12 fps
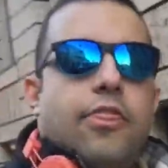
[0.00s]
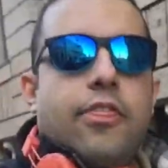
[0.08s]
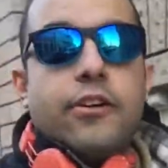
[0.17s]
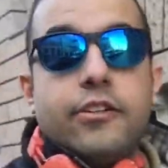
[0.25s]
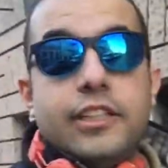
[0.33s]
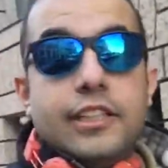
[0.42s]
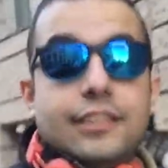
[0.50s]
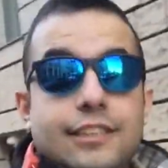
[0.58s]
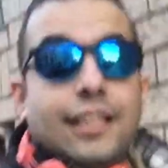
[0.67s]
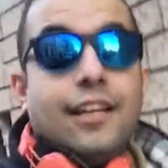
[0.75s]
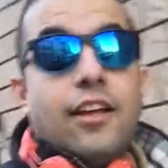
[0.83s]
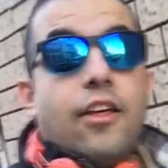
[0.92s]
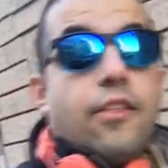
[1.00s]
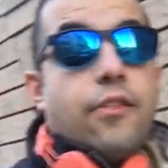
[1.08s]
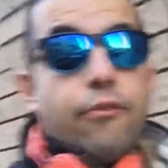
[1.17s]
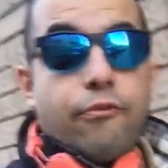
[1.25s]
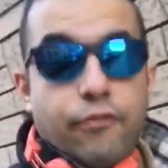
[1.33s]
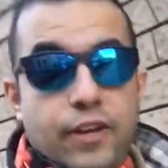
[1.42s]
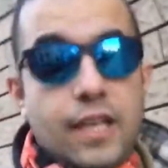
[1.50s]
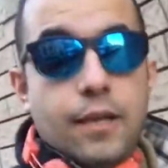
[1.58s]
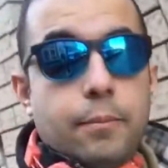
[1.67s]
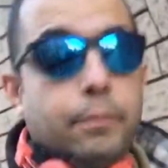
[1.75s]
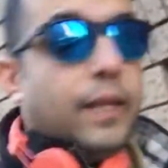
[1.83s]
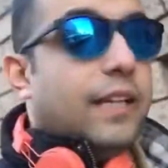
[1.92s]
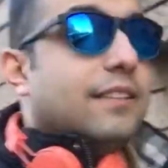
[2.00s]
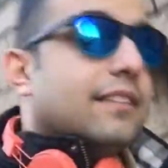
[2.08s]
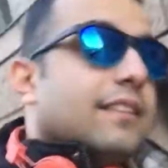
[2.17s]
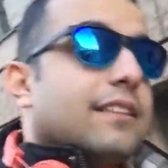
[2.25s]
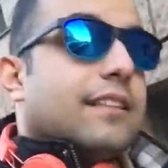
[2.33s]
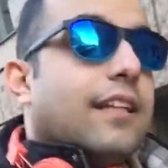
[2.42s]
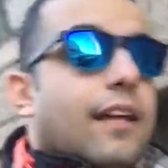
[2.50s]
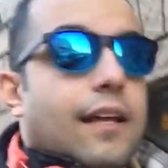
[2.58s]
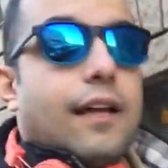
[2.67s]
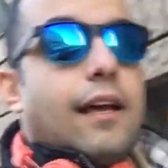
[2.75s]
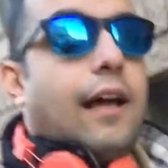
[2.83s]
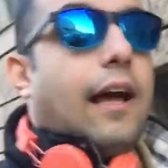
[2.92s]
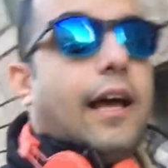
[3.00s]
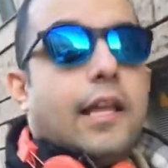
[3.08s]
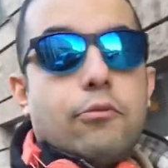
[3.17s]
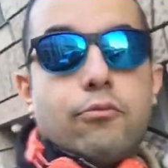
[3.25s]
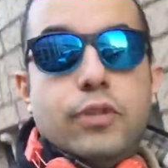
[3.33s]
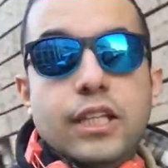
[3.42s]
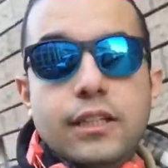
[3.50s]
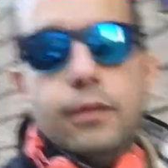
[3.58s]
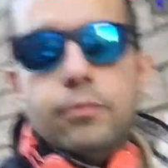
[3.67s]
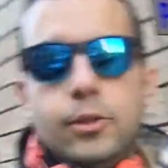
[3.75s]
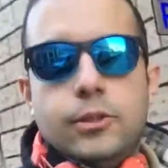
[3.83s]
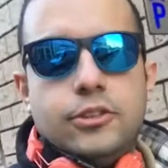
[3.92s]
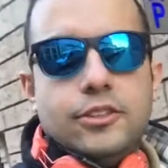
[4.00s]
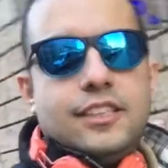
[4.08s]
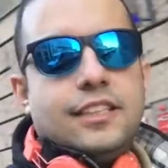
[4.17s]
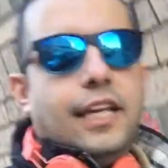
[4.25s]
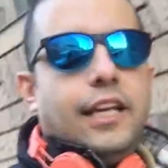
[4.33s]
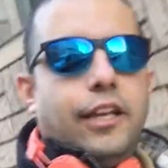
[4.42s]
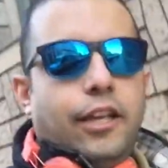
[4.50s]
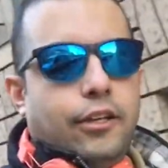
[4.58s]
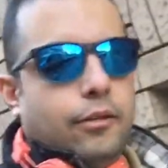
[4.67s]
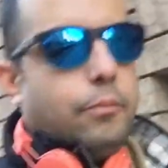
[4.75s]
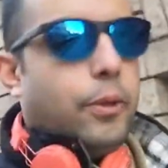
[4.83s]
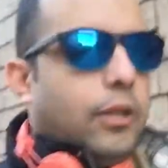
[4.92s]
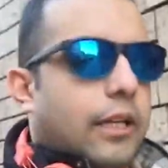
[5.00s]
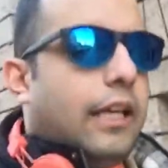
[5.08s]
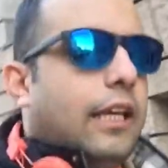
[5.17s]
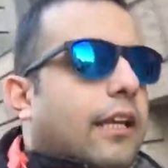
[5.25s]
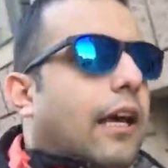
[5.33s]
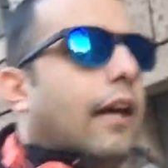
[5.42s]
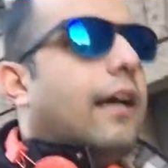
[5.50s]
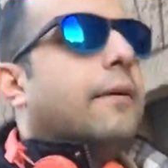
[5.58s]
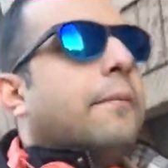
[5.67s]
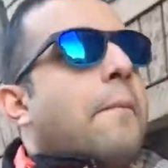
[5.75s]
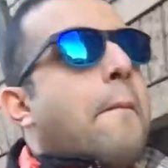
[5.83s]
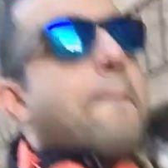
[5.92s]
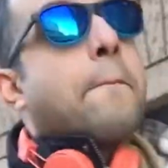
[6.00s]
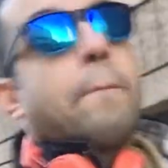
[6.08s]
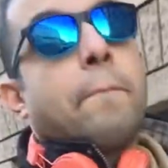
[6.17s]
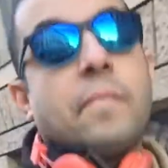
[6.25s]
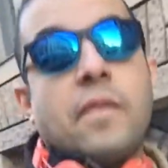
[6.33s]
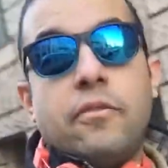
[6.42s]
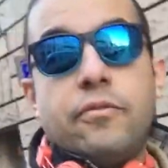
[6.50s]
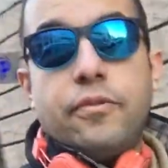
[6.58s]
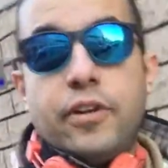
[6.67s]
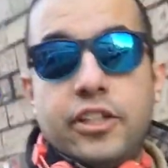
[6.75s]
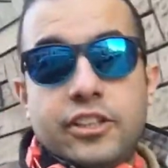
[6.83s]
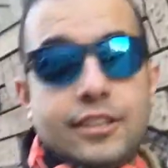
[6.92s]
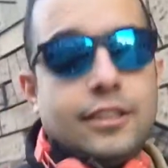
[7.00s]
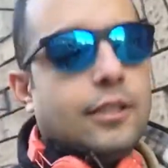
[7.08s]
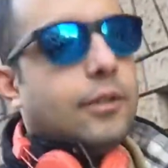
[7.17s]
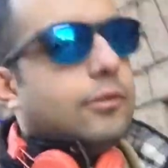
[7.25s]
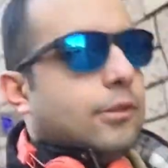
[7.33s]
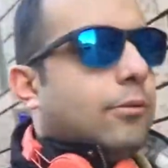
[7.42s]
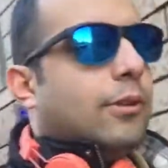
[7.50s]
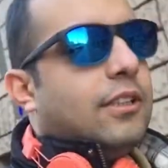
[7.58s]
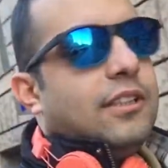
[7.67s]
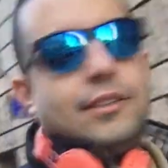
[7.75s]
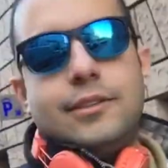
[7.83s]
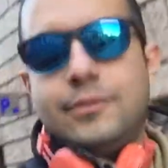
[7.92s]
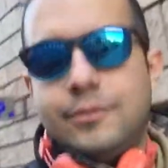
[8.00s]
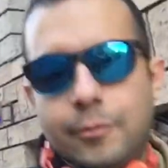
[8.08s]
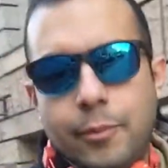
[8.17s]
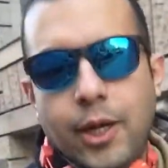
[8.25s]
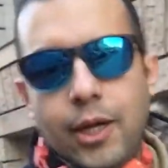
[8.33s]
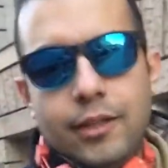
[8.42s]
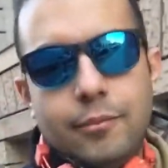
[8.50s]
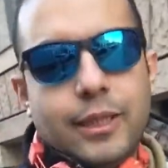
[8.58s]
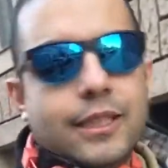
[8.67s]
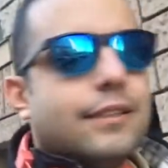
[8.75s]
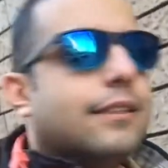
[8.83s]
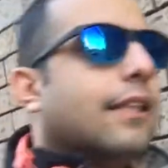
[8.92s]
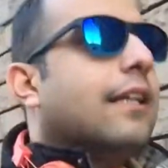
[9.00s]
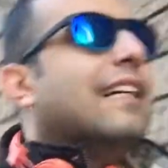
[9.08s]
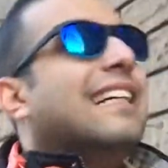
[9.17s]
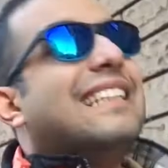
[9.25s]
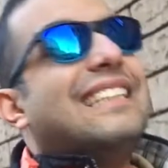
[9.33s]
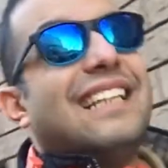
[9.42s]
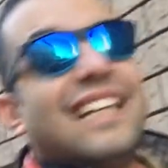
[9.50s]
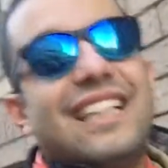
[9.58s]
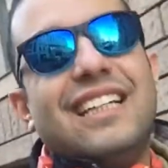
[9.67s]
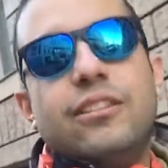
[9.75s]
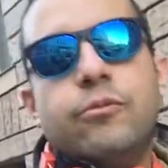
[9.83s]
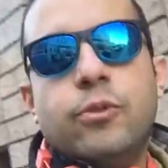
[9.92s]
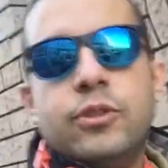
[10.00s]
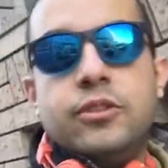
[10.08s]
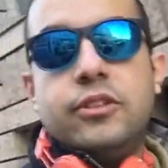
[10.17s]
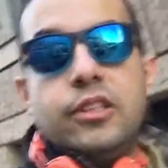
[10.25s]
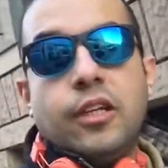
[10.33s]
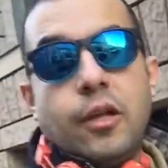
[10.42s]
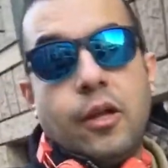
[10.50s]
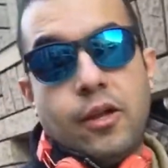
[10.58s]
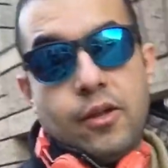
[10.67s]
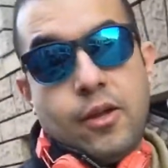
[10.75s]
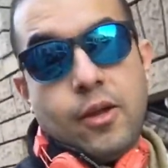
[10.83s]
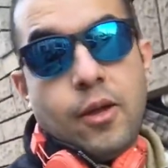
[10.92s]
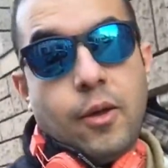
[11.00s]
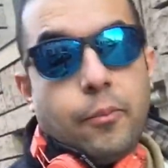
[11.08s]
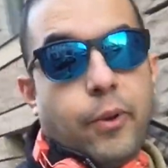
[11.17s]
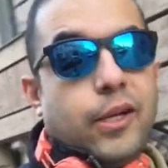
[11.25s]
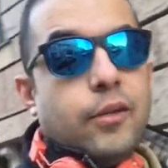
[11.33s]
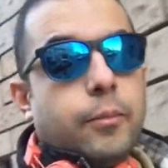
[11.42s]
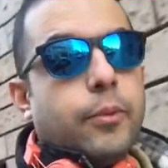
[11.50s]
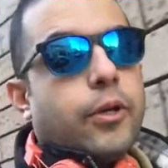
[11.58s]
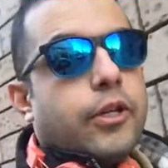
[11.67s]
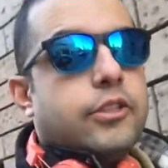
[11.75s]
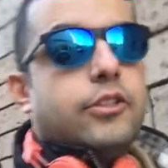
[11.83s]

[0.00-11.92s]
There is 3 places I really want to see in Berlin. First was Parliament, second was Brandenburger